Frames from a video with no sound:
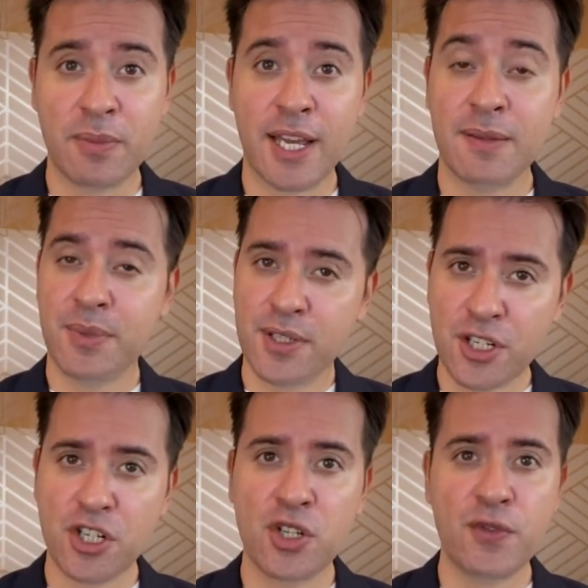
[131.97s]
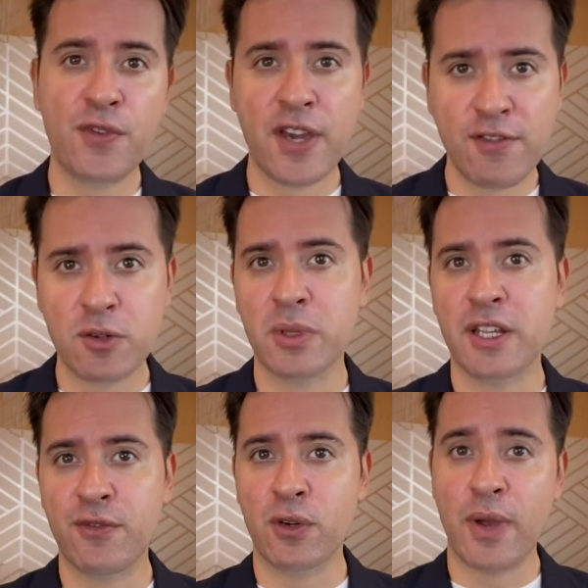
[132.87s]
can position you favorably
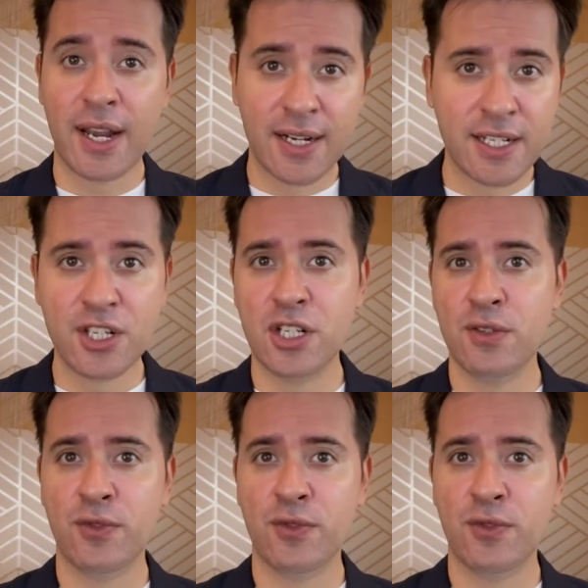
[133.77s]
for recognition,